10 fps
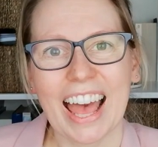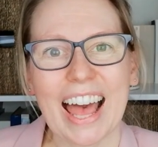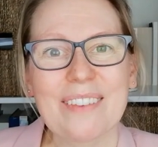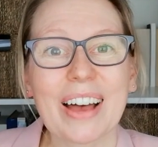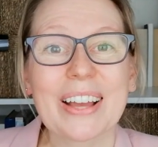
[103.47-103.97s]

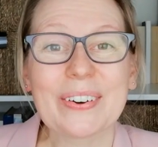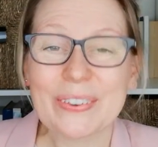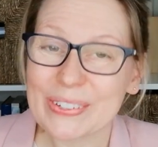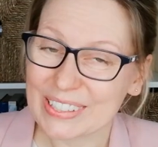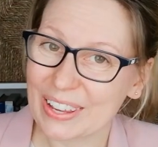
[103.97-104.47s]
I
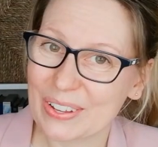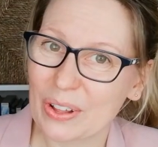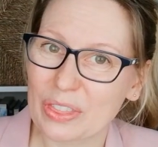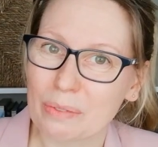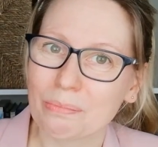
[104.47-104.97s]
also
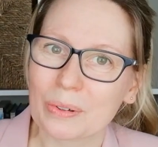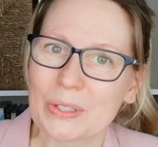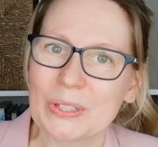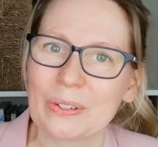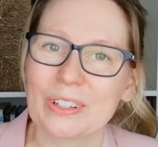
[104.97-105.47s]
got the
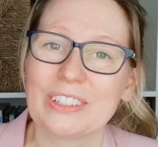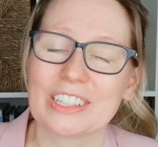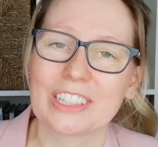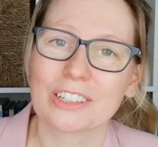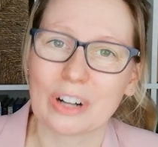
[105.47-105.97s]
module
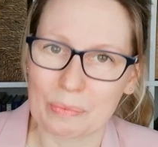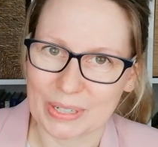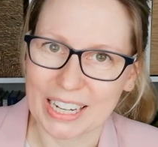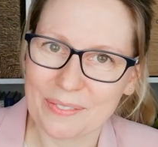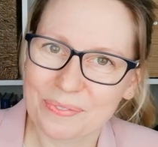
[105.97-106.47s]

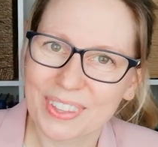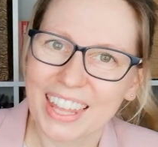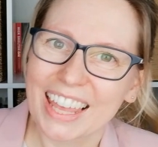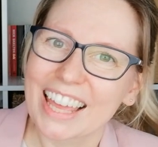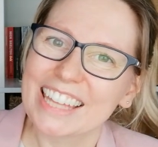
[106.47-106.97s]
descriptor.
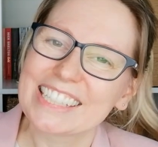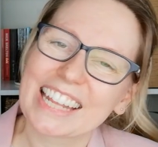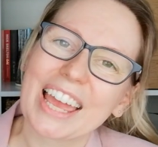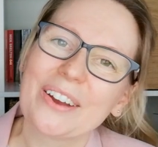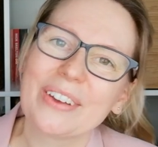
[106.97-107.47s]

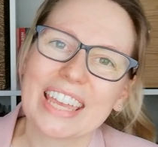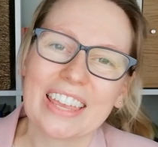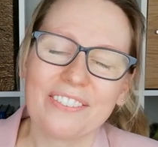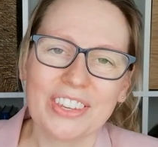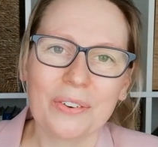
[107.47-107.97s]
So
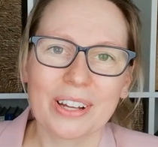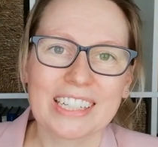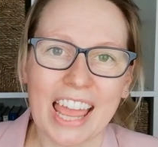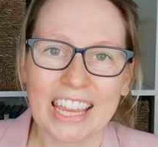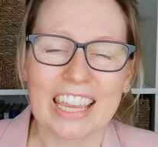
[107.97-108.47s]
if you are
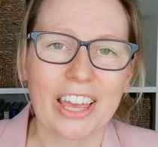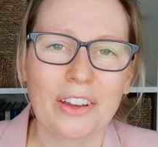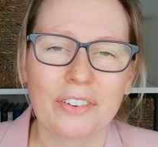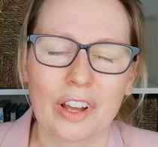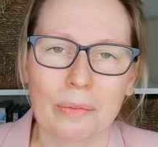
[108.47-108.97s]
taking
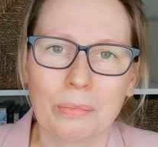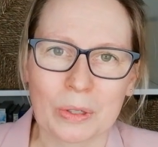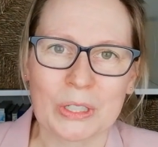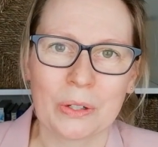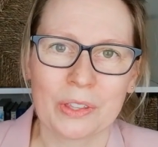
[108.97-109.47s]
over a
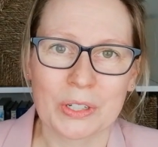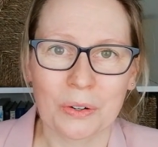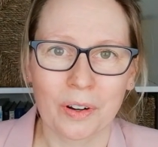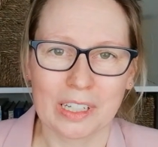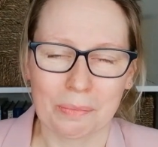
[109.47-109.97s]
module that's
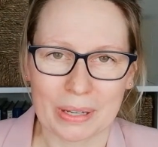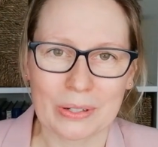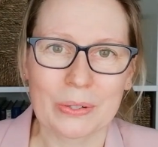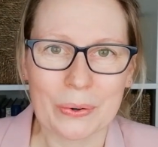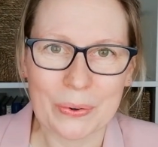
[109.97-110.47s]
already
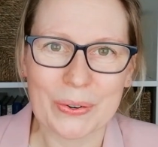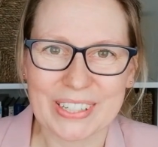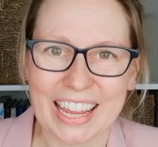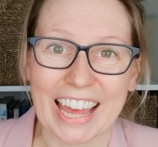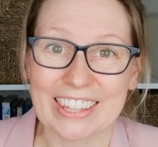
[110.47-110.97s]
been
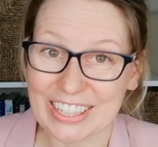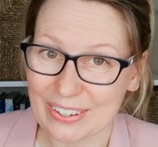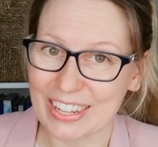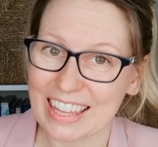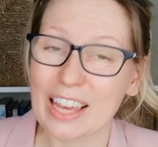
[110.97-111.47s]
taught at the
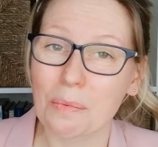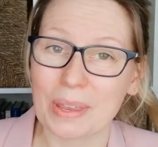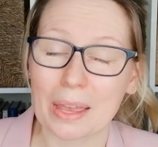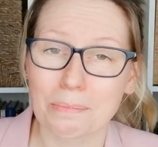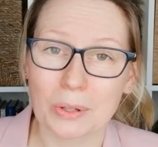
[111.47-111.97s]
uni, there'll
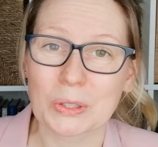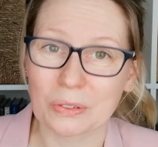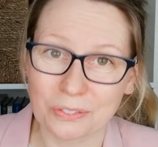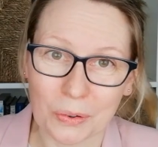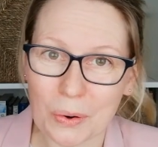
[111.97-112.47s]
be a
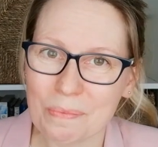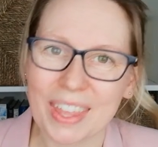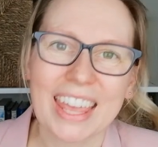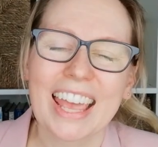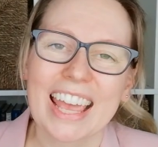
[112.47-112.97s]
module
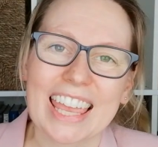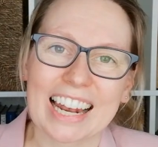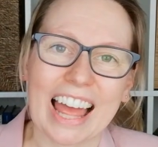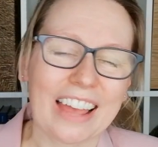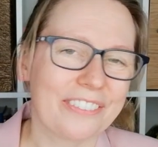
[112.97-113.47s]
form.
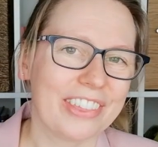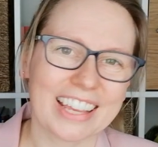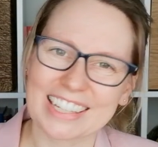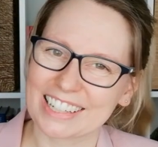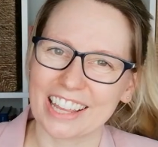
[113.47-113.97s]
It'll have
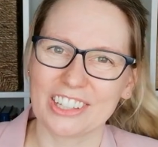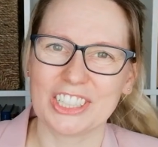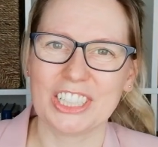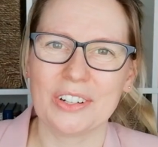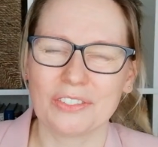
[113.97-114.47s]
things like the
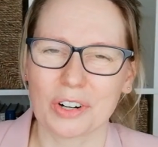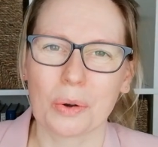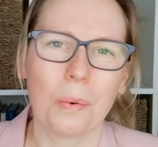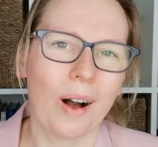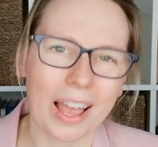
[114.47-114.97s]
student
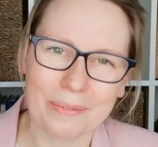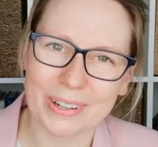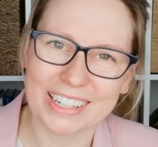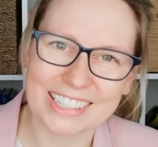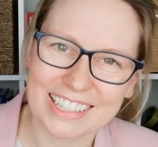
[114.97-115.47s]

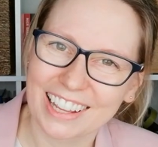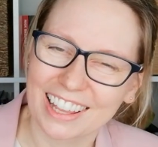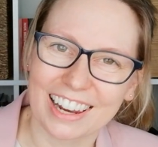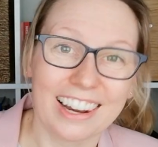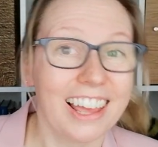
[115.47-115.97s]
requirements,
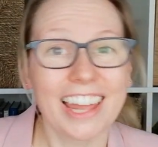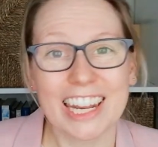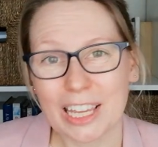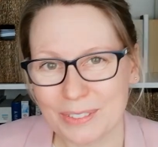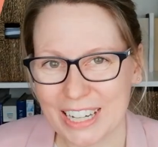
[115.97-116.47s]

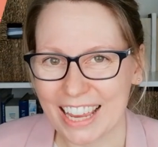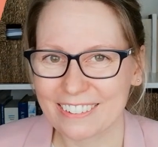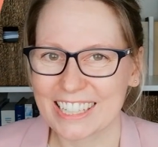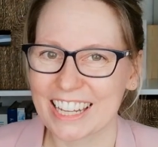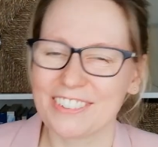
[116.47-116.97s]
learning
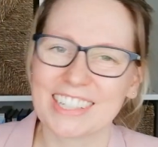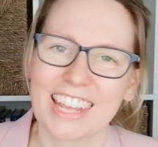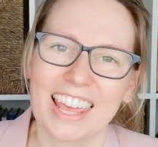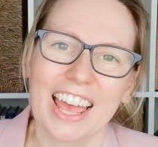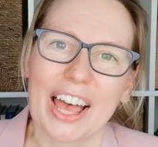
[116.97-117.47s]

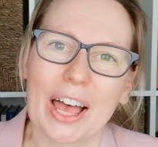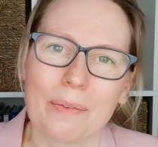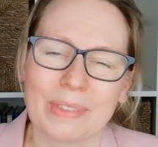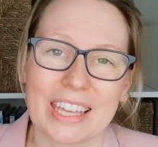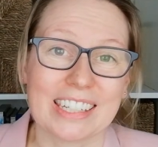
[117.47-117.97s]
objectives,
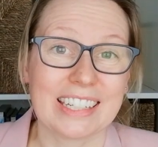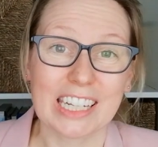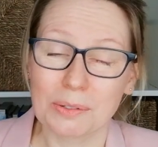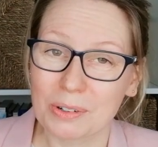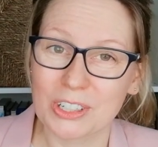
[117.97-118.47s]
the
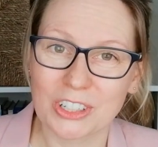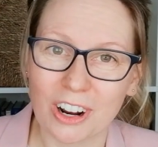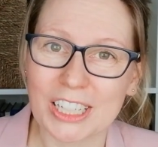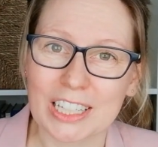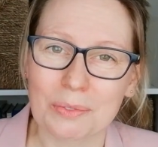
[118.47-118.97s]
assessment
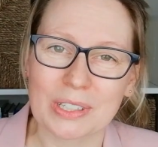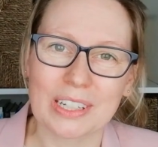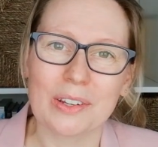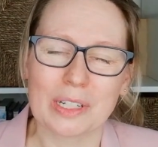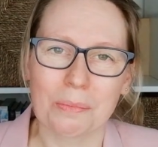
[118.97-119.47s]
structure that was
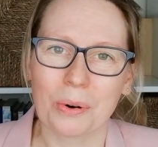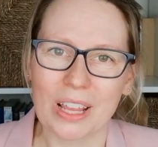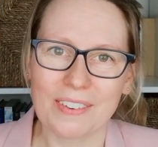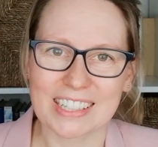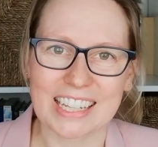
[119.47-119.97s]
used in
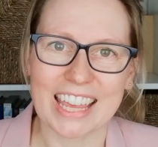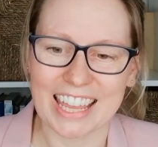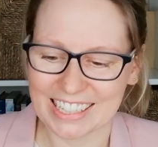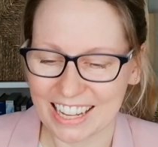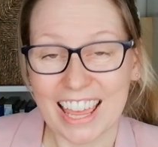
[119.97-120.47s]
previous
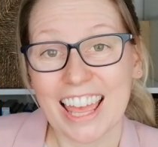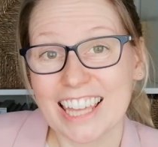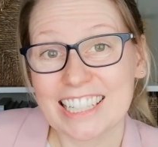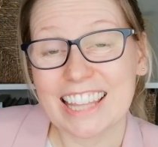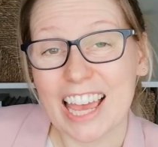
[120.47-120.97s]
years.
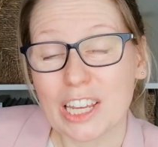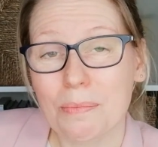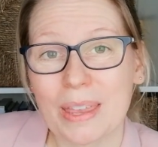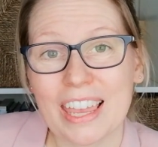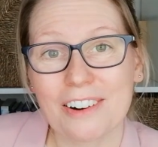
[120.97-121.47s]
So that
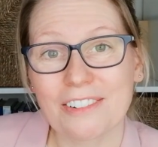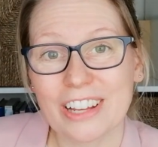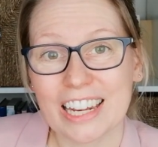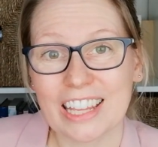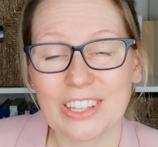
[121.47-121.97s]
can be a
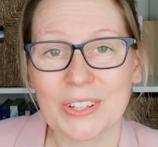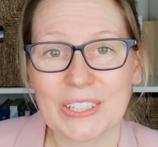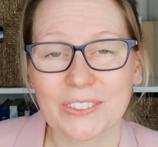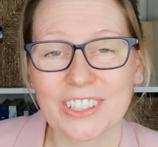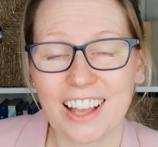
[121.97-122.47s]
really useful